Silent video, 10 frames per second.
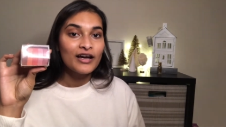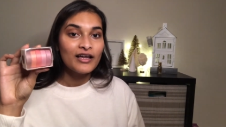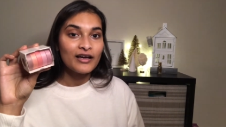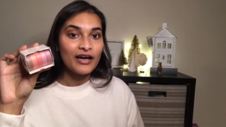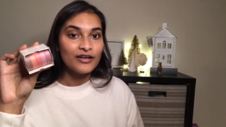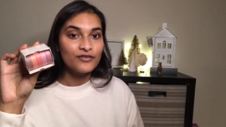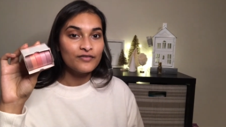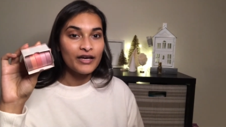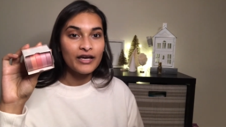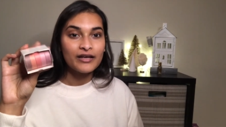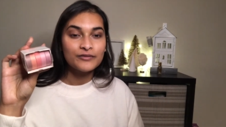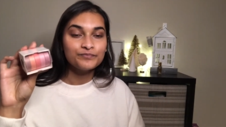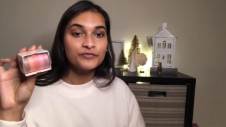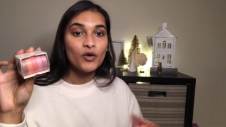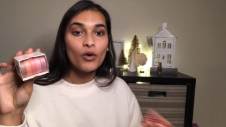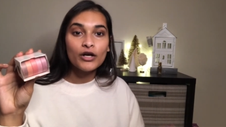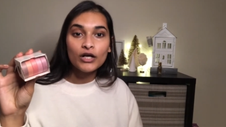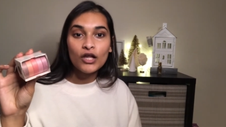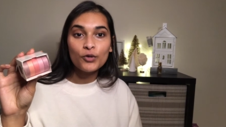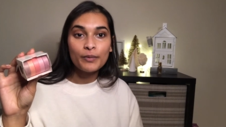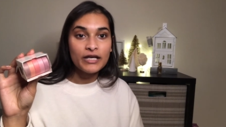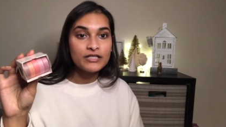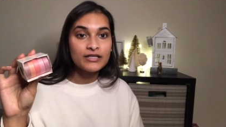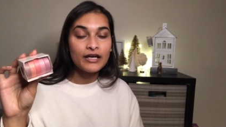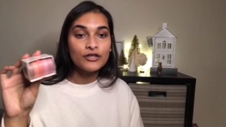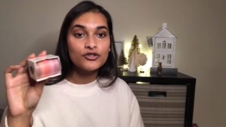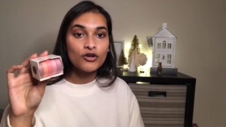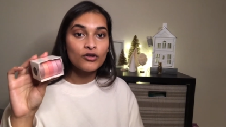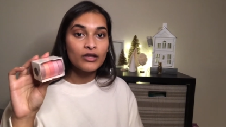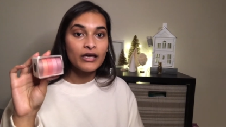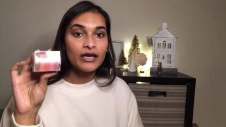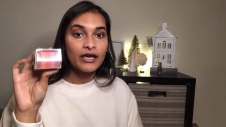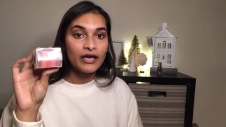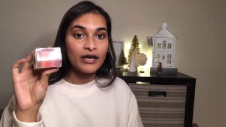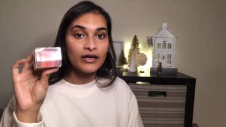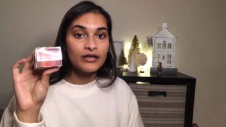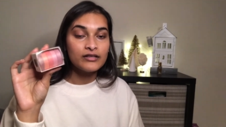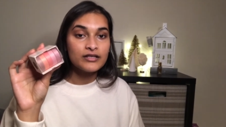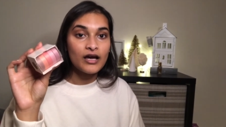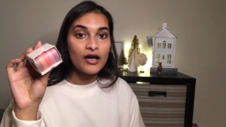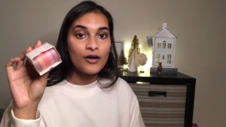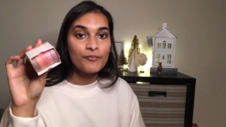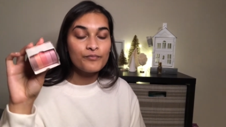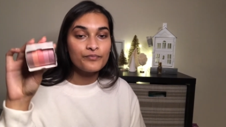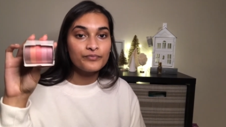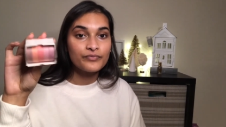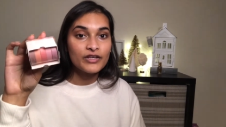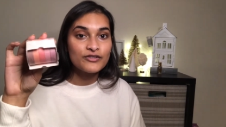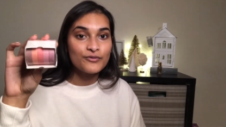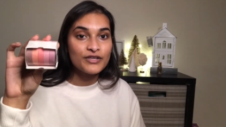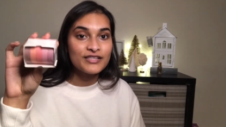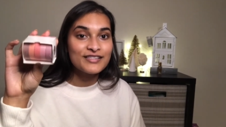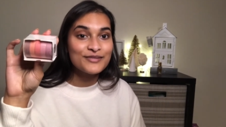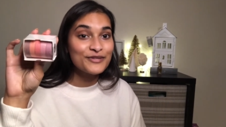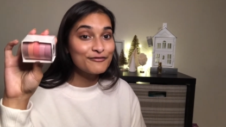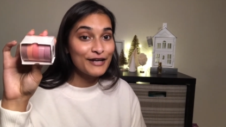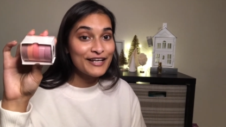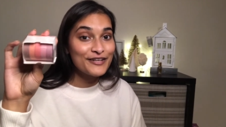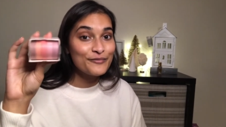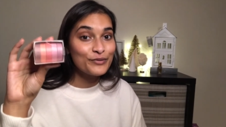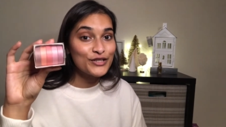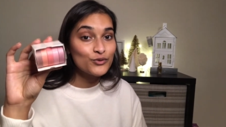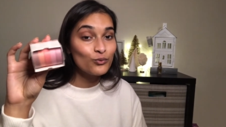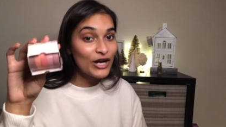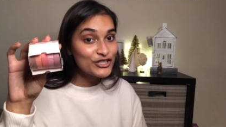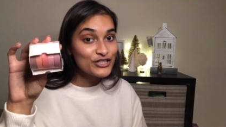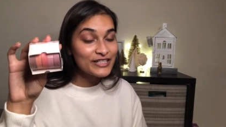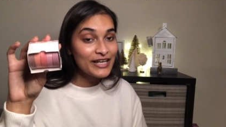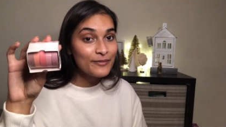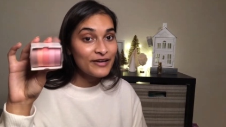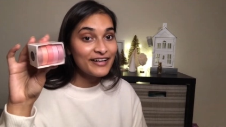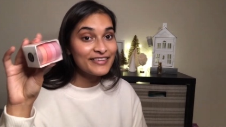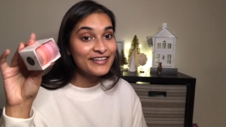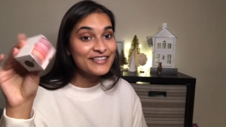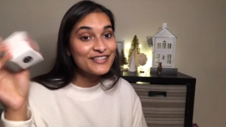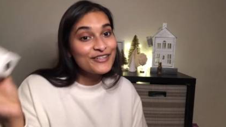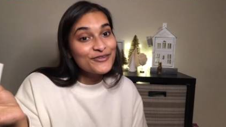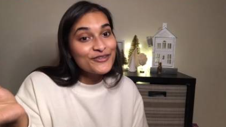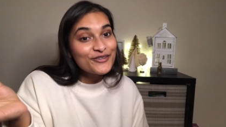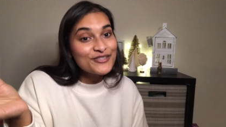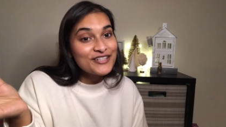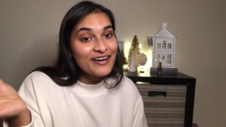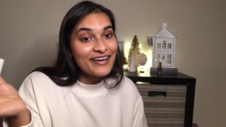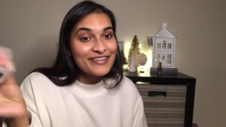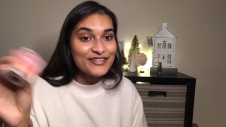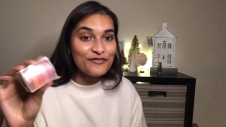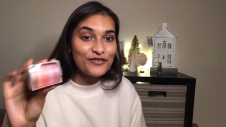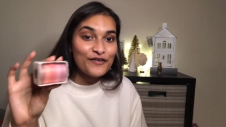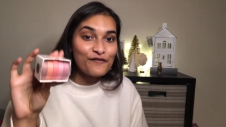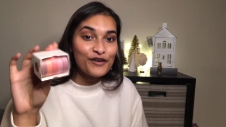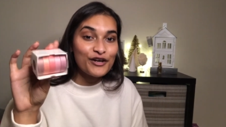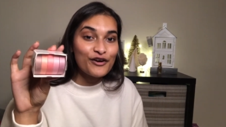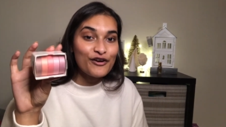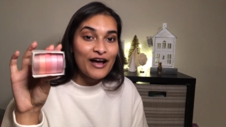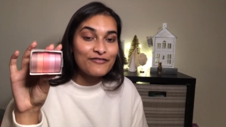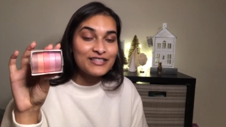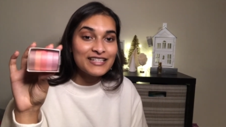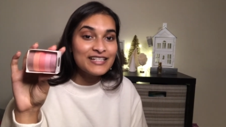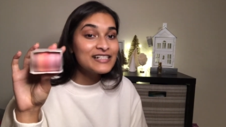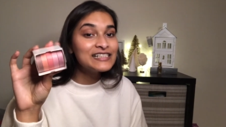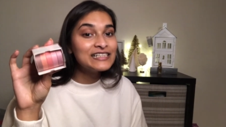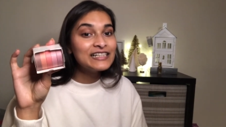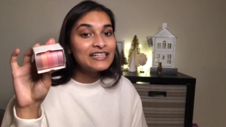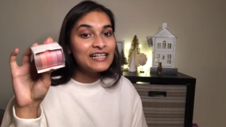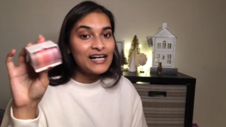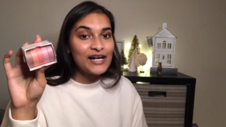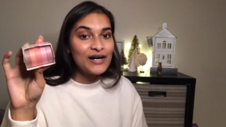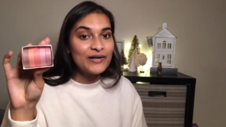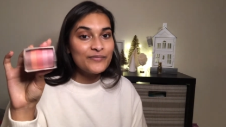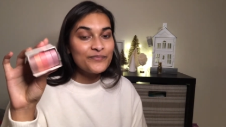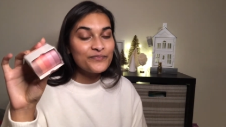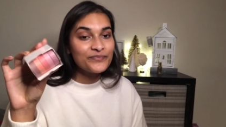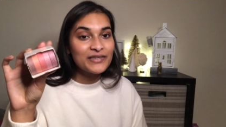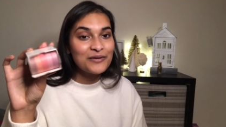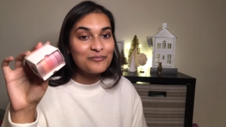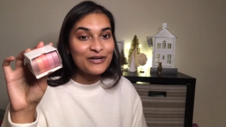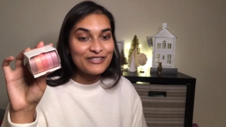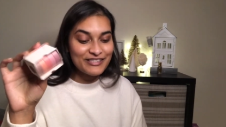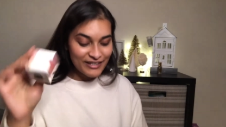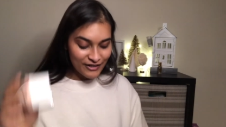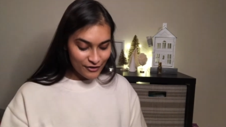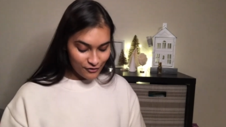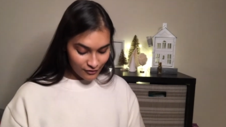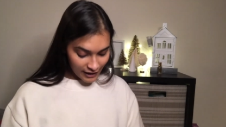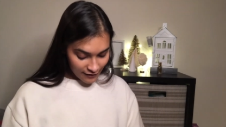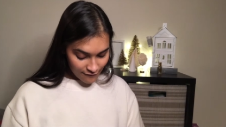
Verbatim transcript: kind of like watercolor painting, journaling, and um, so this is something random, but it's washi tape, and I think it's a cute little stocking stuffer for your crafty um, person in your life.